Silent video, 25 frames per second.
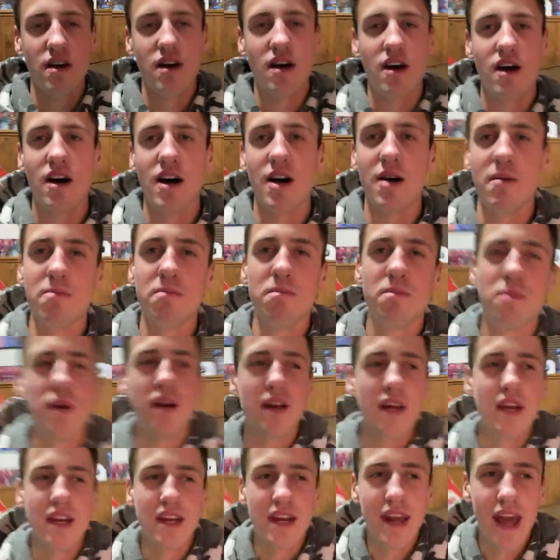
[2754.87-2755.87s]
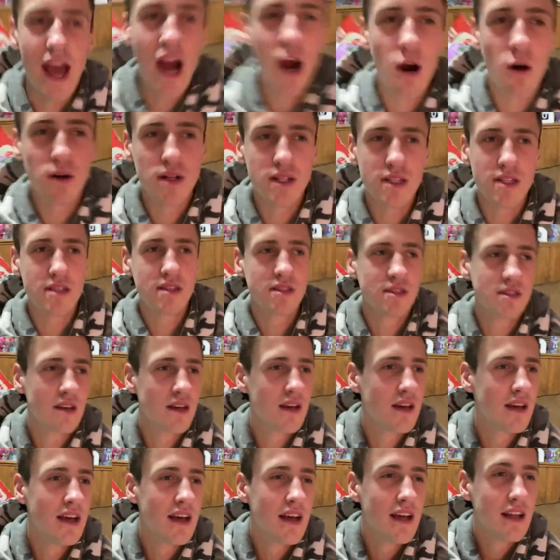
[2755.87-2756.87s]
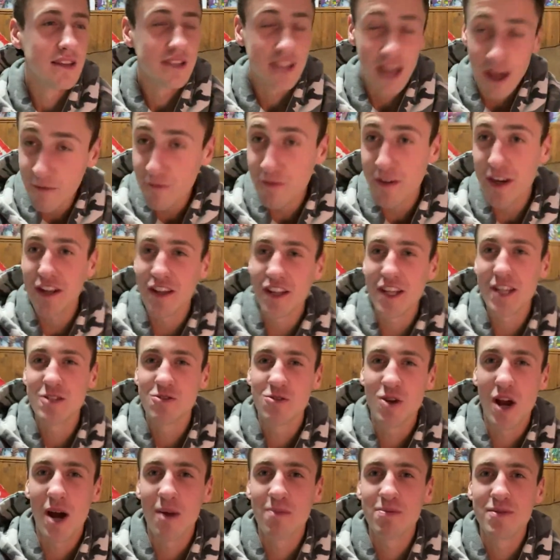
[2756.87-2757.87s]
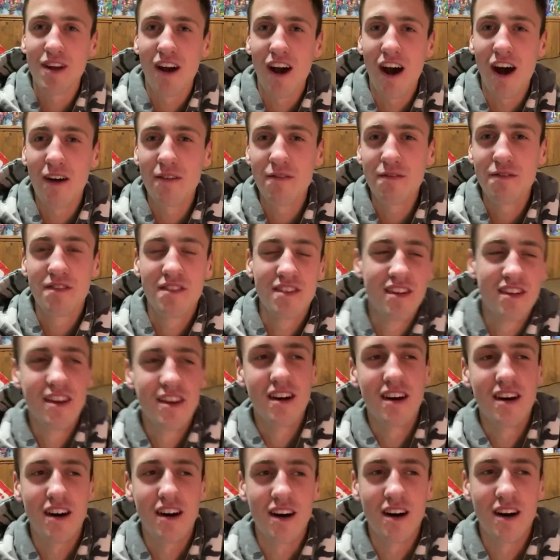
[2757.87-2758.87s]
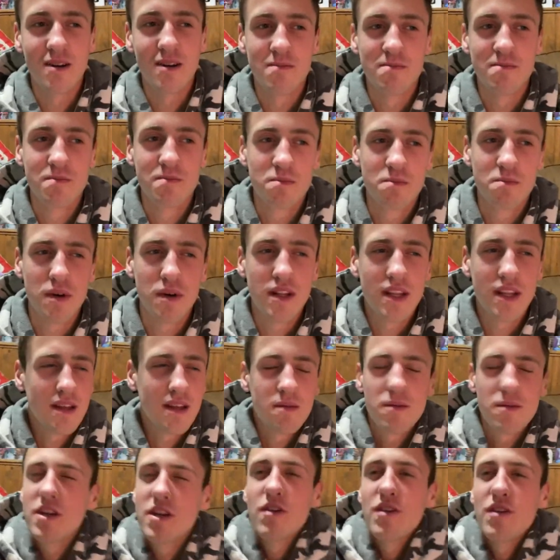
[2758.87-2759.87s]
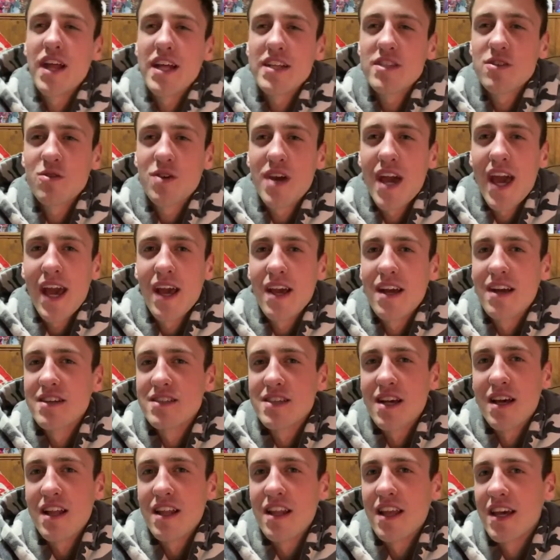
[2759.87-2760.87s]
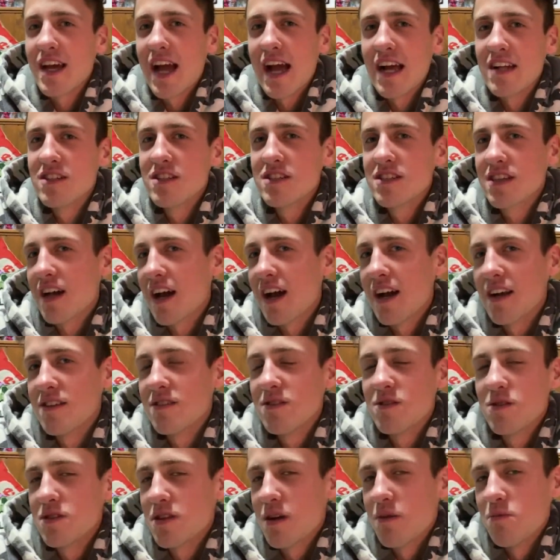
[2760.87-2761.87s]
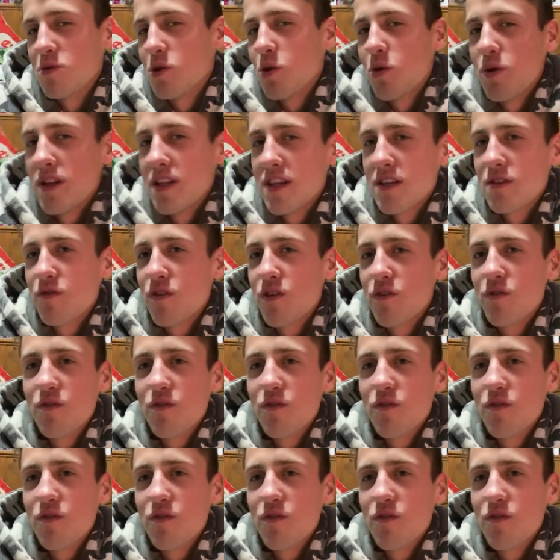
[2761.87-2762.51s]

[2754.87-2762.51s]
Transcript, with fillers: Um but and now it's definitely dropped off. Um but you know that's okay cuz I like I just I just I'm doing this for